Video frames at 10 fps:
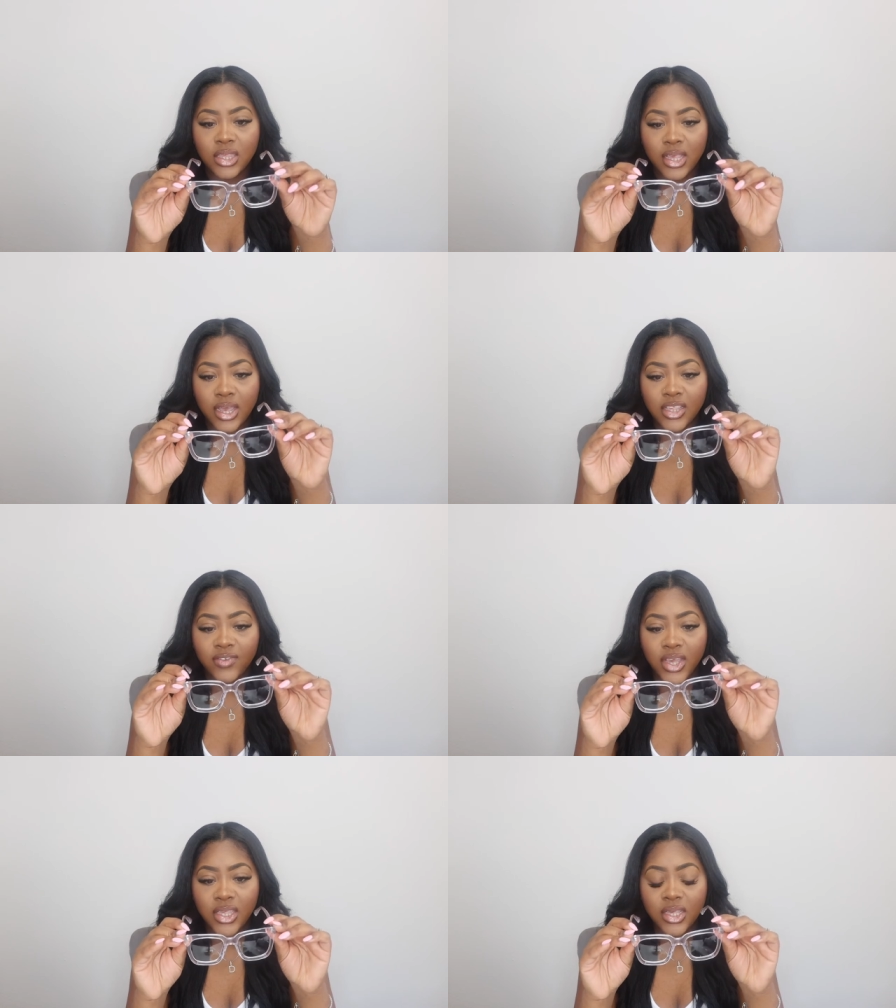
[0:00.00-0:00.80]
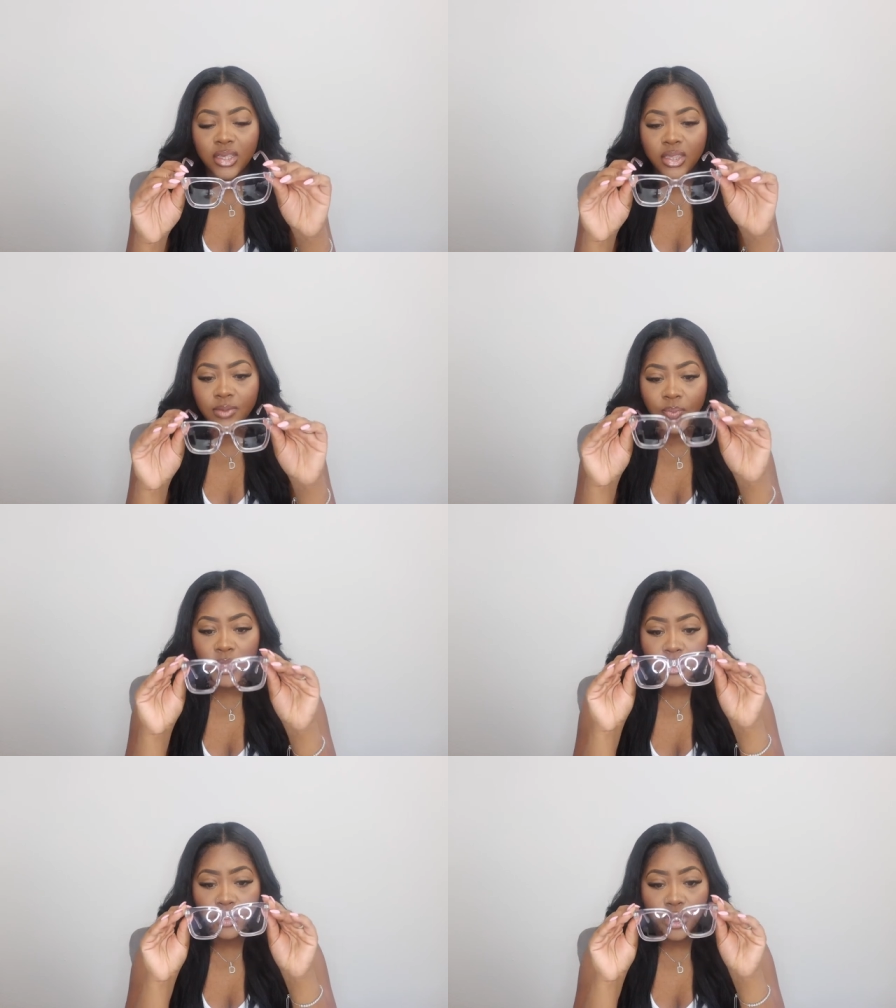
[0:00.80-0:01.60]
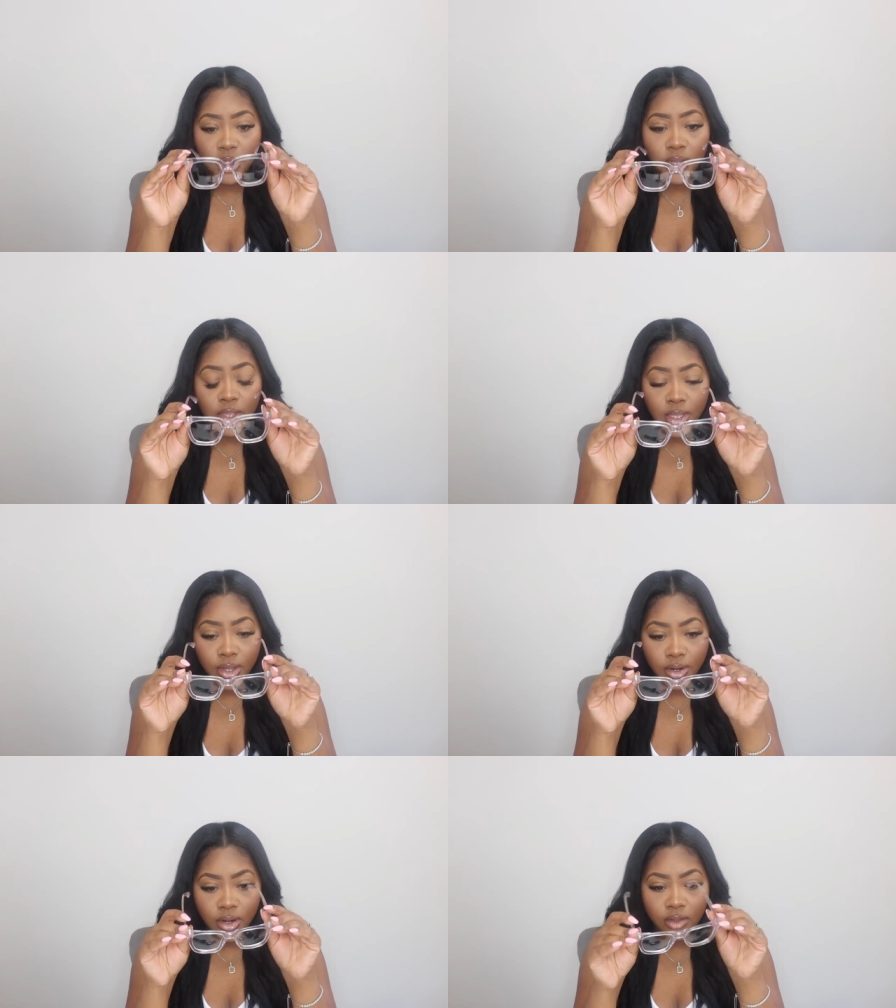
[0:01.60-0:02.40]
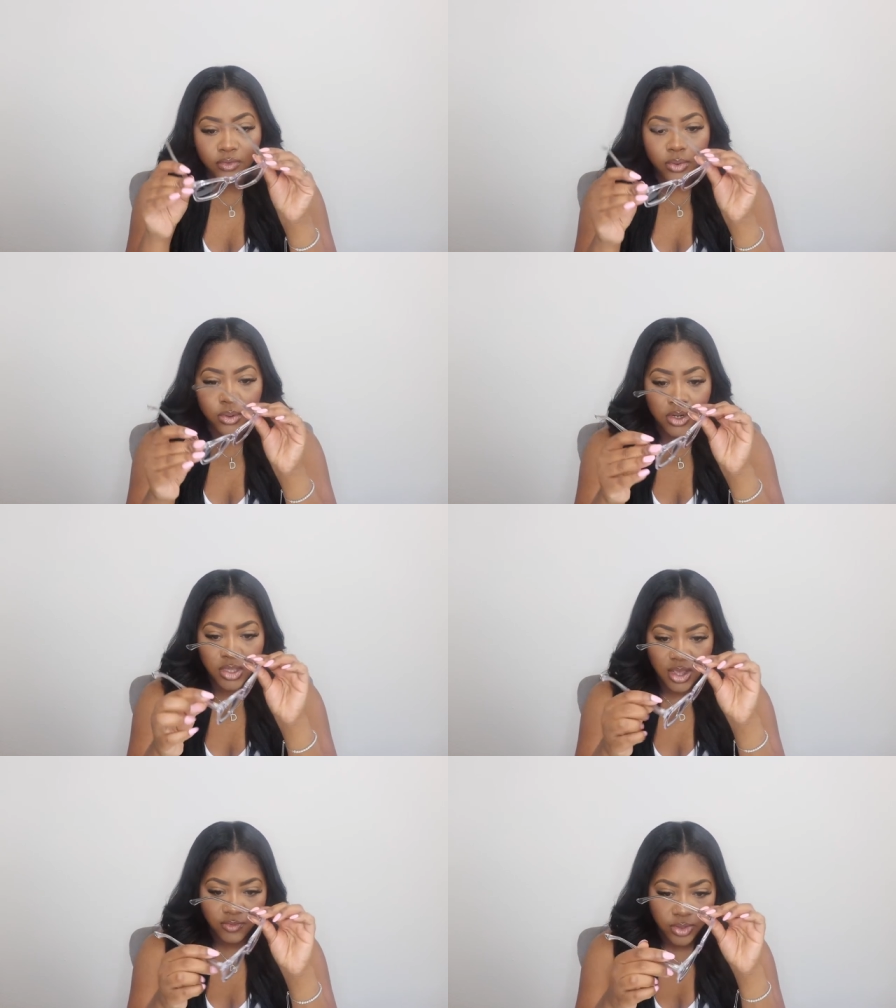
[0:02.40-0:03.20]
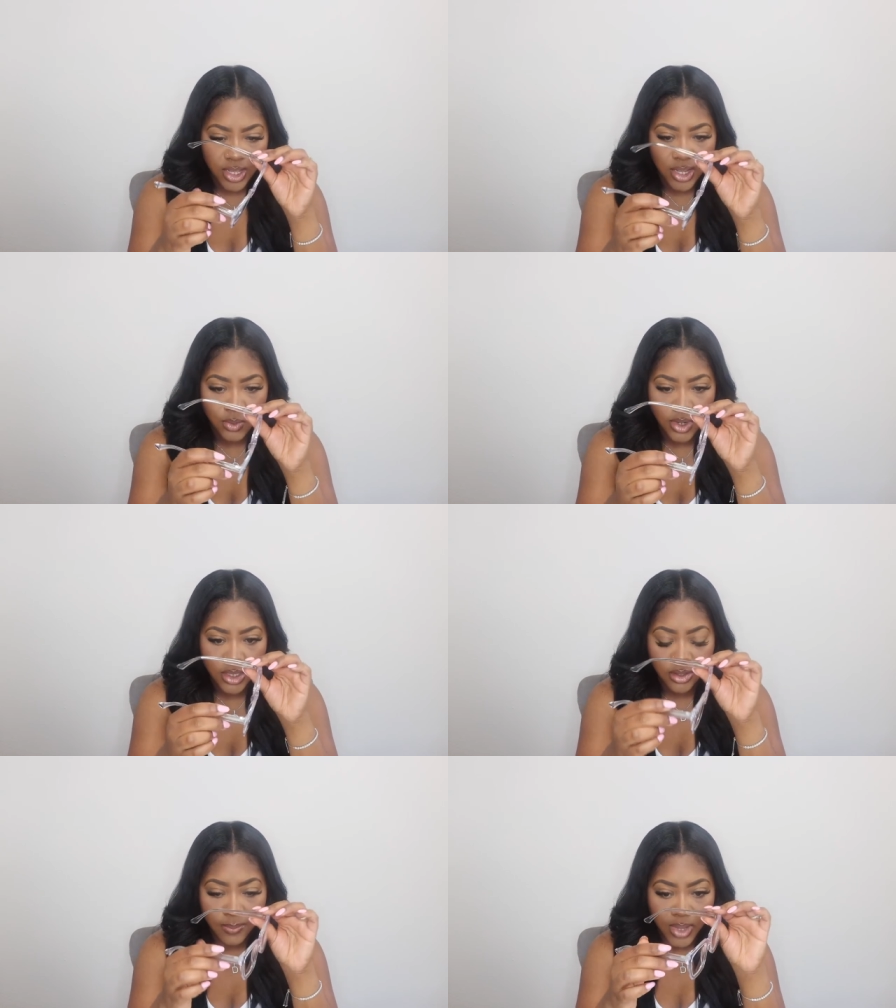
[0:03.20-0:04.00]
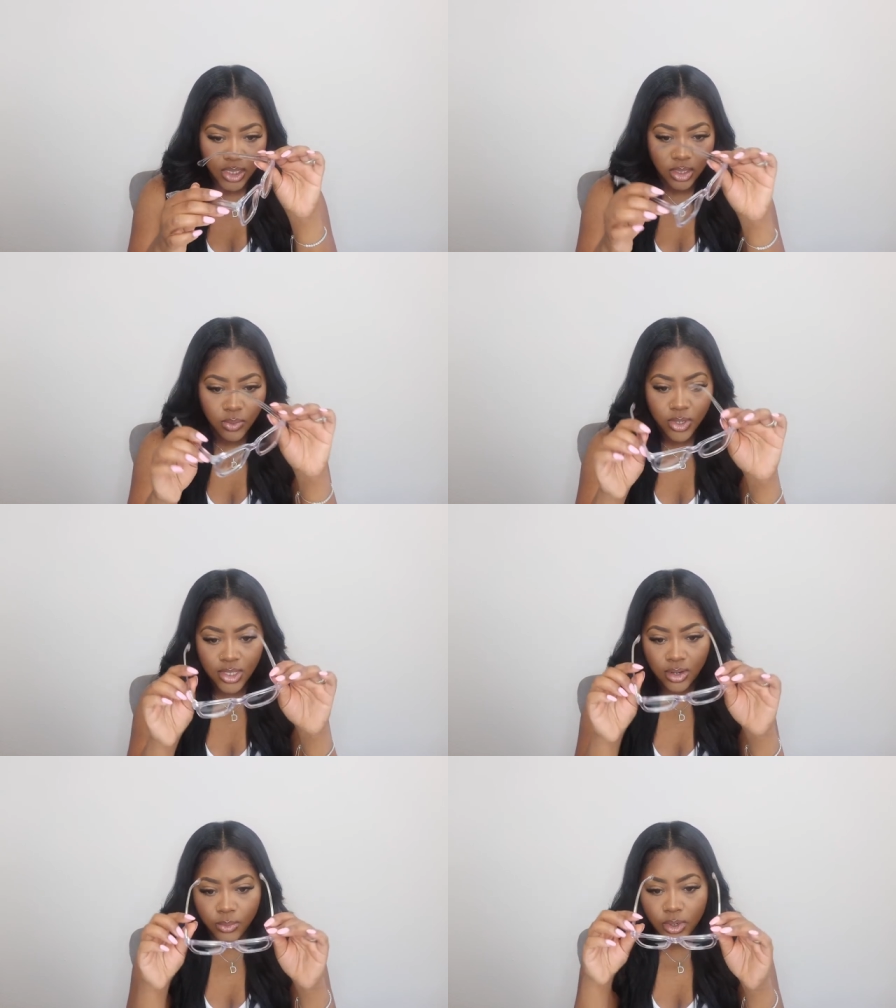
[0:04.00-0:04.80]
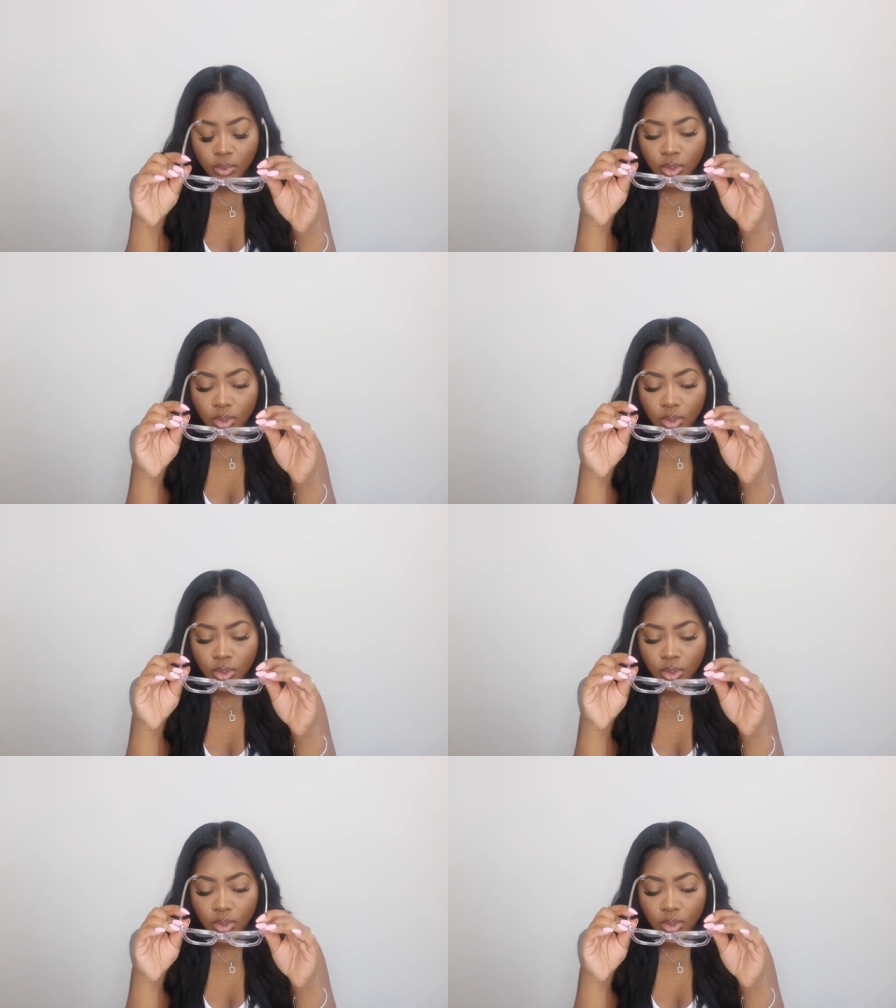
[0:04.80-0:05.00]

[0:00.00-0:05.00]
size faces. They're clear, of course. I felt like I wanted some basic ones that'll pretty